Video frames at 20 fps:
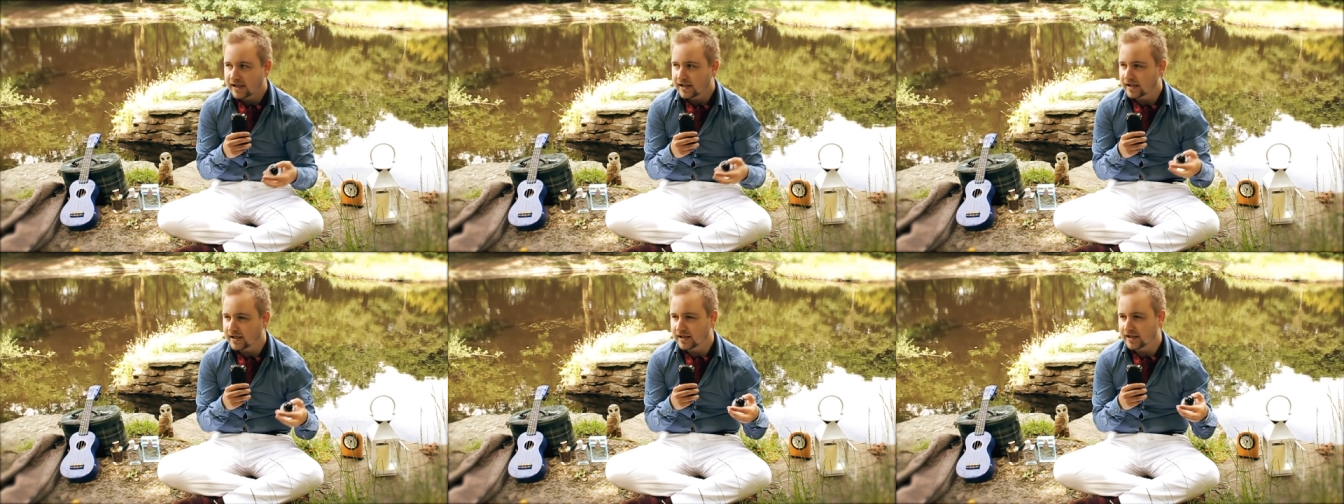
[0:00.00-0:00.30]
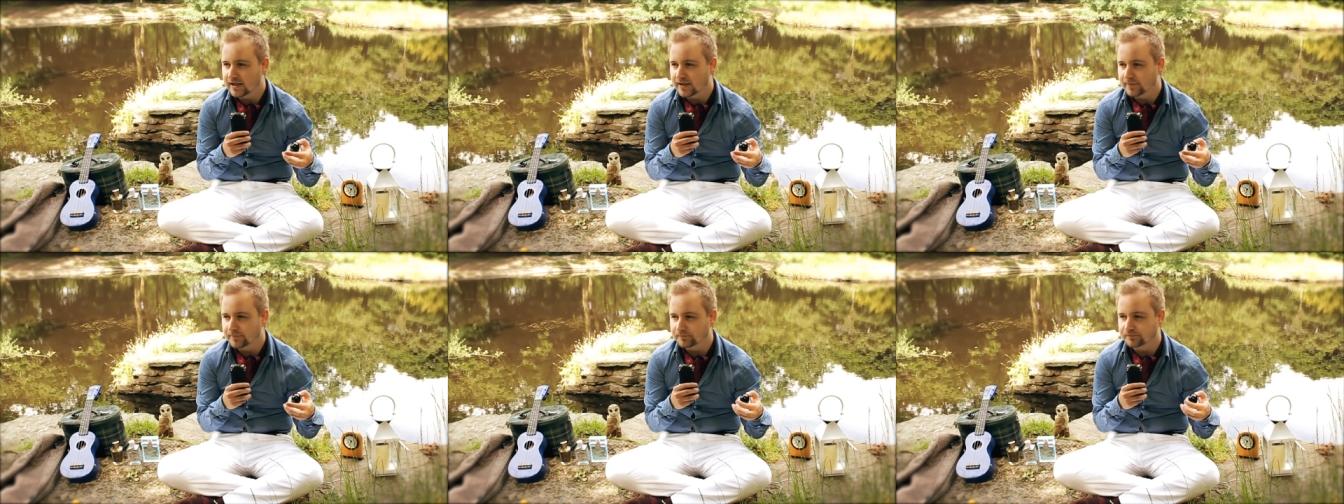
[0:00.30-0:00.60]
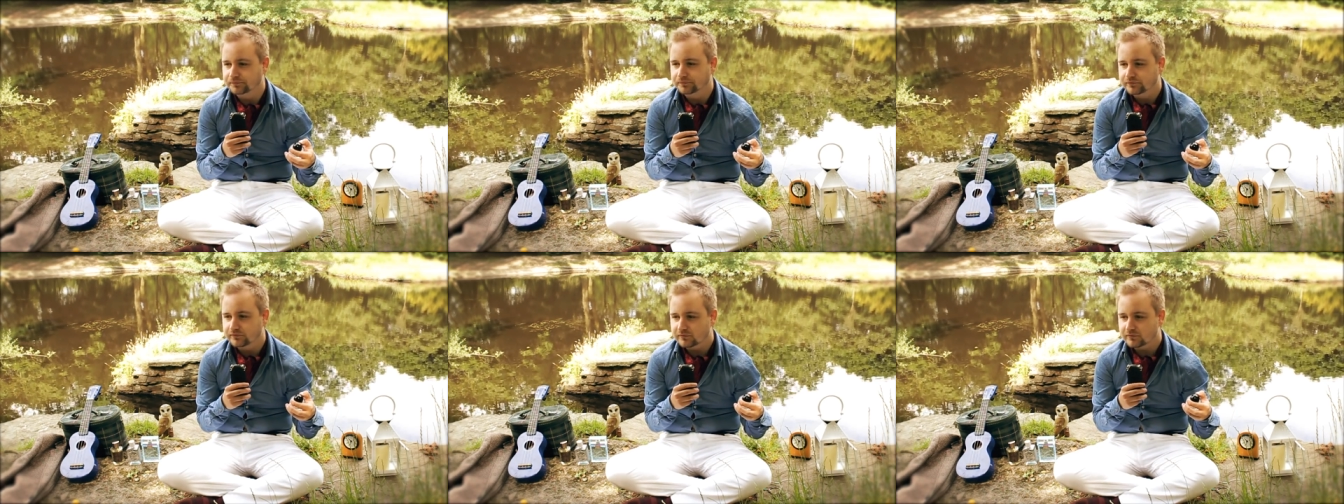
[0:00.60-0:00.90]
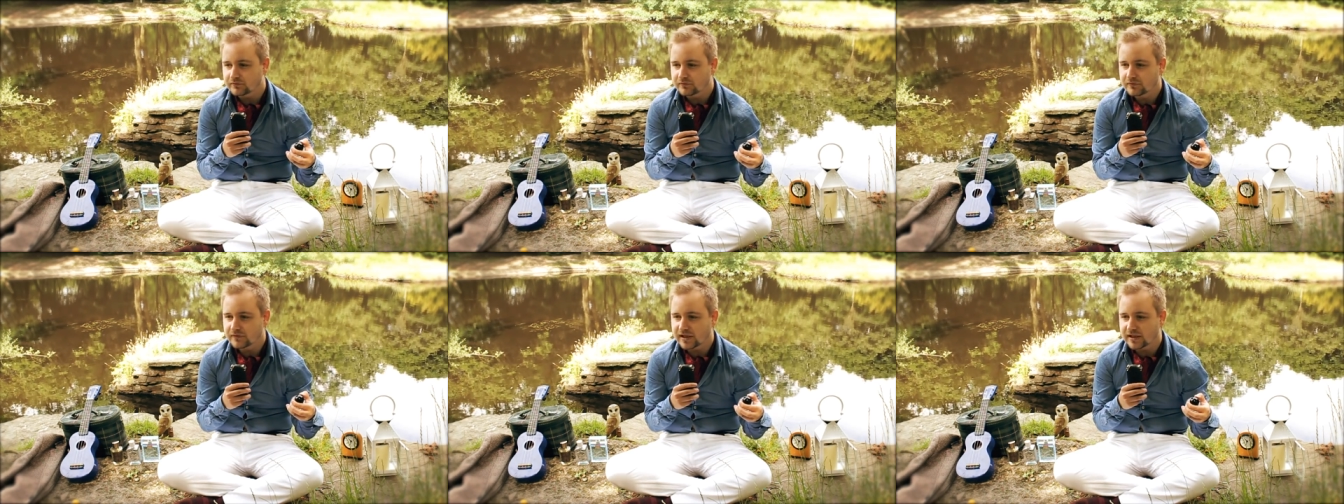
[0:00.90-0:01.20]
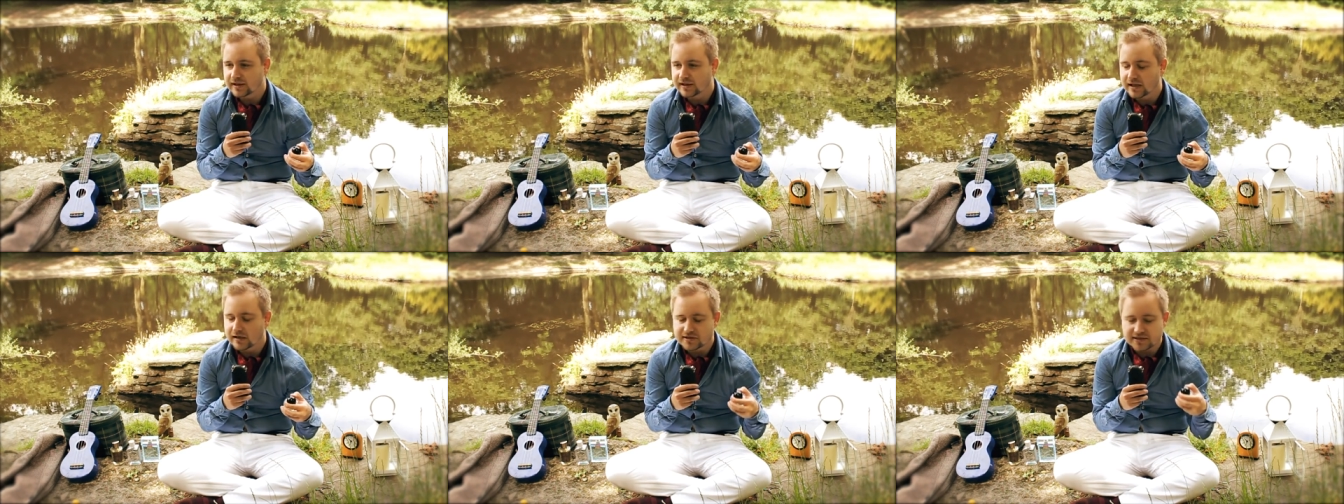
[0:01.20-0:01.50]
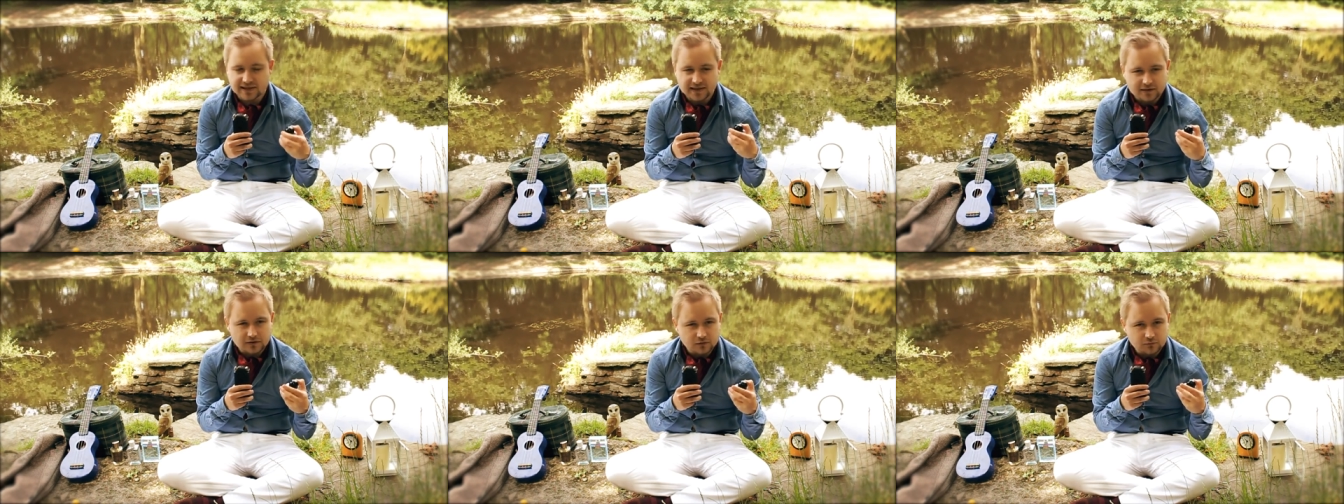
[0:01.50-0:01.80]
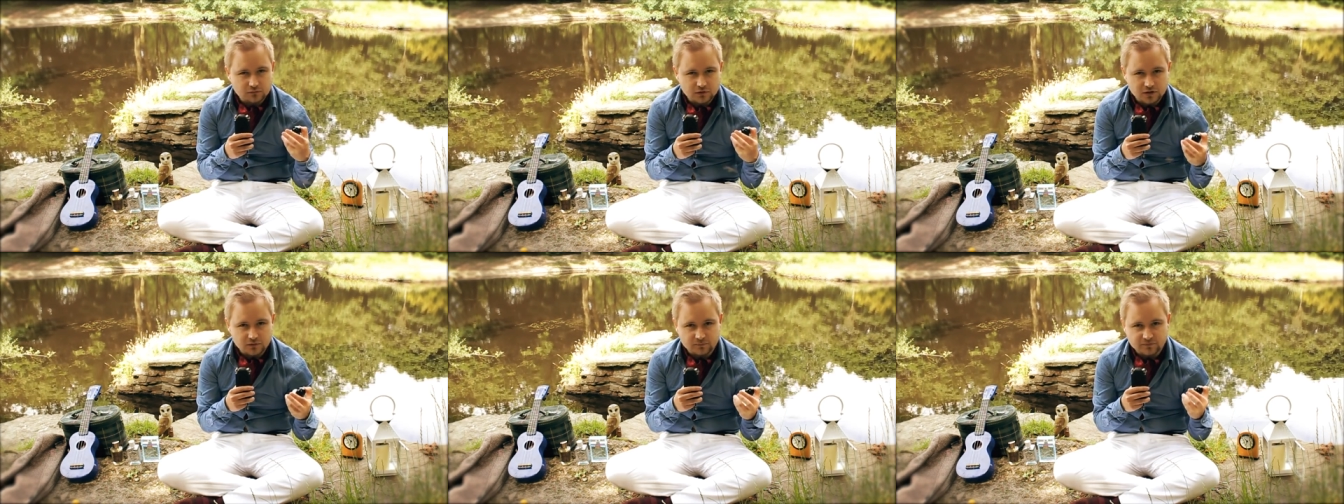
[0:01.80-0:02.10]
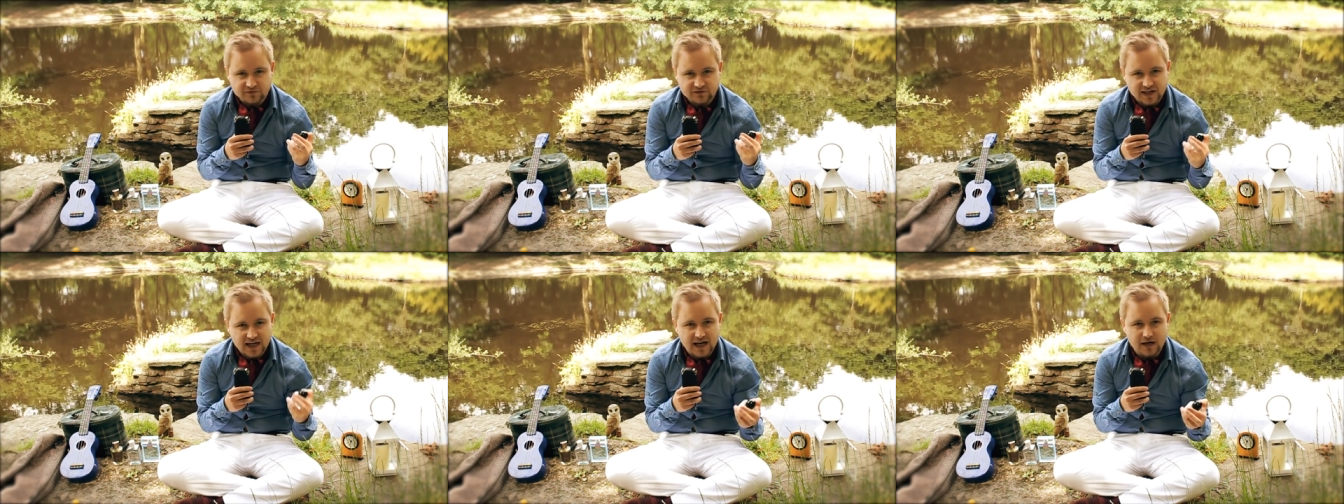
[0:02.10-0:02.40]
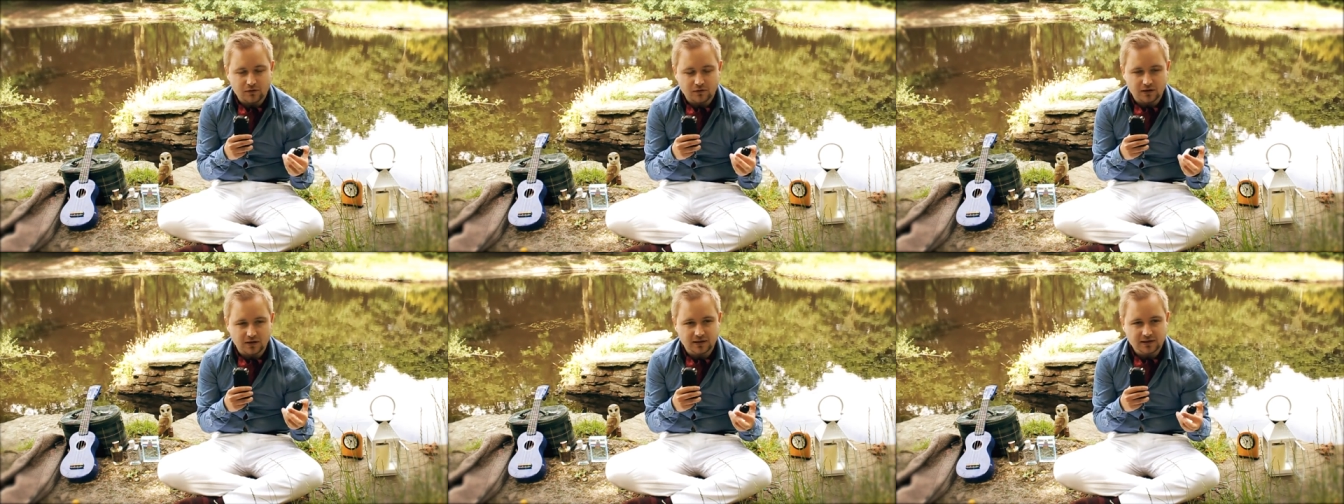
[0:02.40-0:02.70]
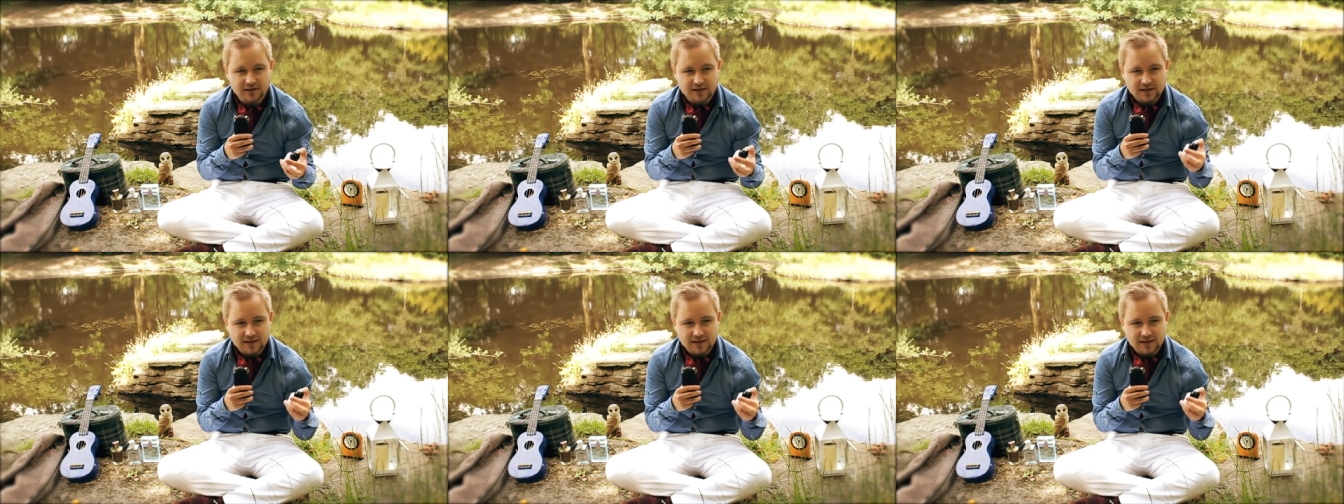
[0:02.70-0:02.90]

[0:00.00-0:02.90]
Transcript: Um, there's little room for error.